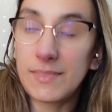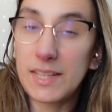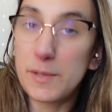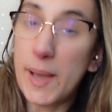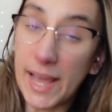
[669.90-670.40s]

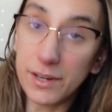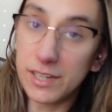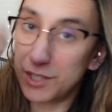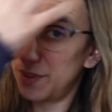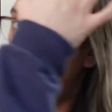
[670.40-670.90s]
the pattern
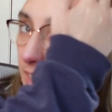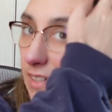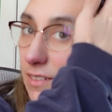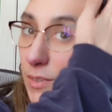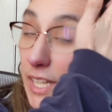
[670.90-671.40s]
is
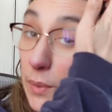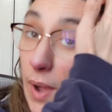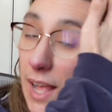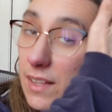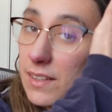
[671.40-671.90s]
written really
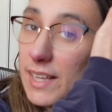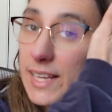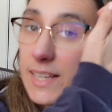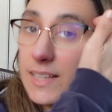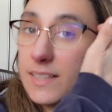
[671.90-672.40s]
well
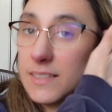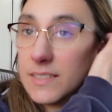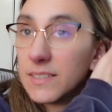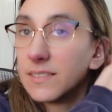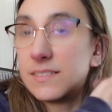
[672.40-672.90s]

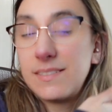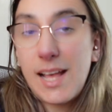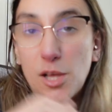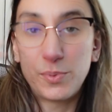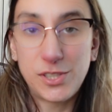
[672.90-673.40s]
and
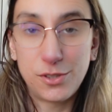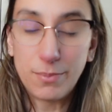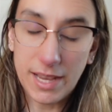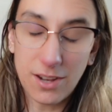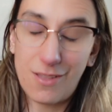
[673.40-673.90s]
helps you
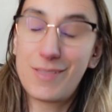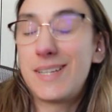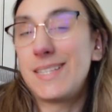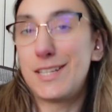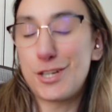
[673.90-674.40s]
make all of the
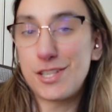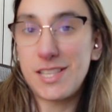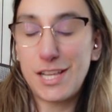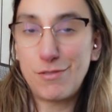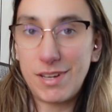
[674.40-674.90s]
decisions
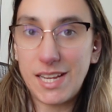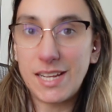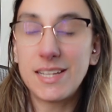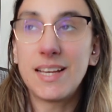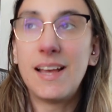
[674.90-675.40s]
that you
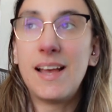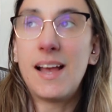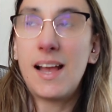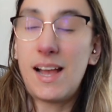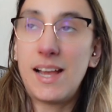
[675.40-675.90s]
need.
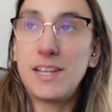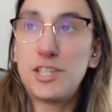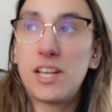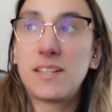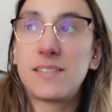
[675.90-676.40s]
I'm
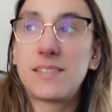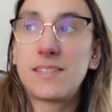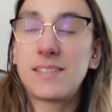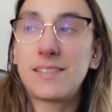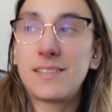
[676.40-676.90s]

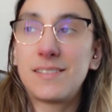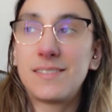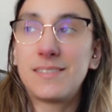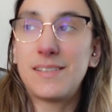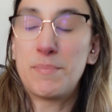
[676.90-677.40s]

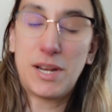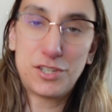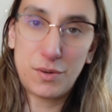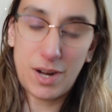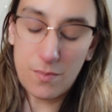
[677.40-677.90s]
not
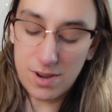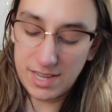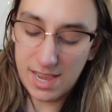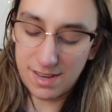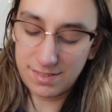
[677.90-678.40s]
sure what I want
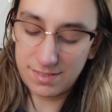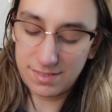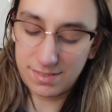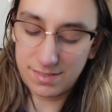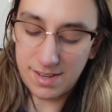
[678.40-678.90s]
yet.
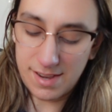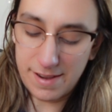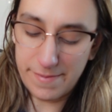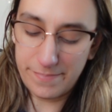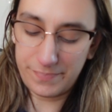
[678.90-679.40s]

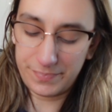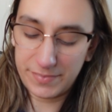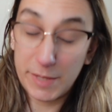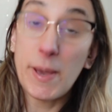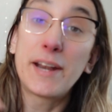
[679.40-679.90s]

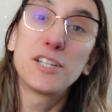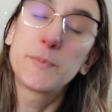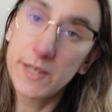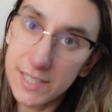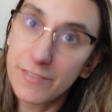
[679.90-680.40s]
The pattern
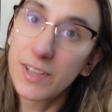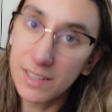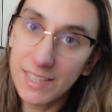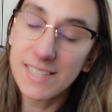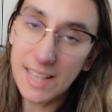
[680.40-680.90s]

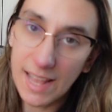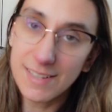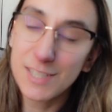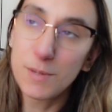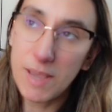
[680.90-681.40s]
specifically
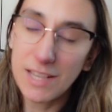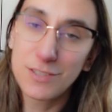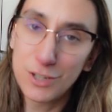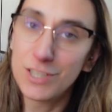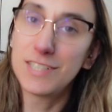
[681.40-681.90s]
says to
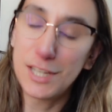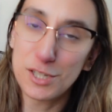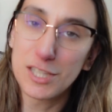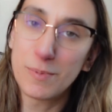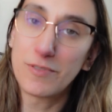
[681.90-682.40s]
make your
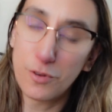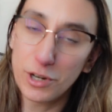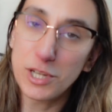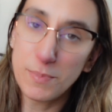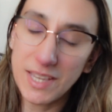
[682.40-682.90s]
decisions before
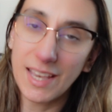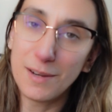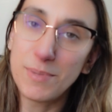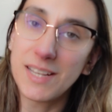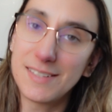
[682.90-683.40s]
you
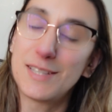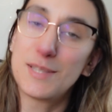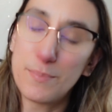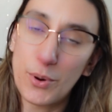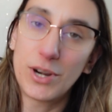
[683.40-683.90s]
begin because it's
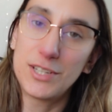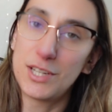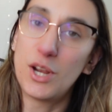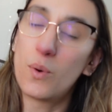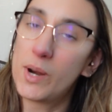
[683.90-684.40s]
important to
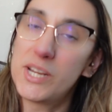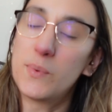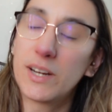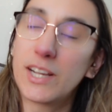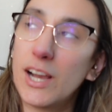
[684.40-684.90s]
know where you
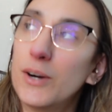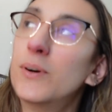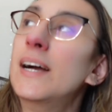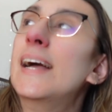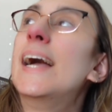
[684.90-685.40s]
want to
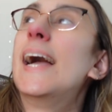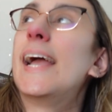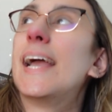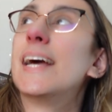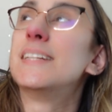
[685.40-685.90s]
go,
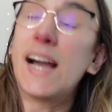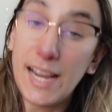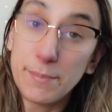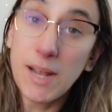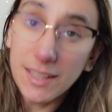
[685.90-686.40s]
and I
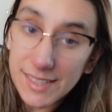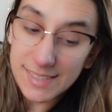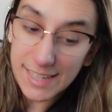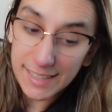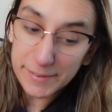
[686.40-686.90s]
am not
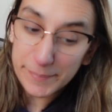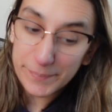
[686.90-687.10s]
listening.